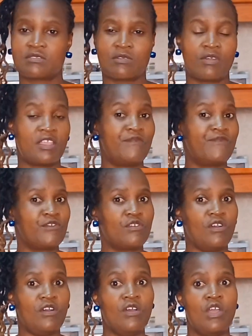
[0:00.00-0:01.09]
So if you
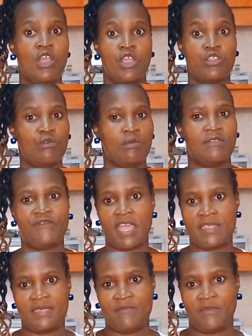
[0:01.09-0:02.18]
go, you will
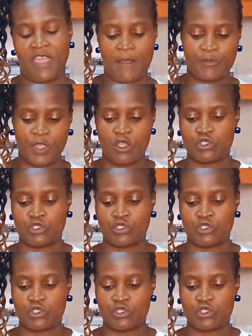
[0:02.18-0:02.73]
find them there.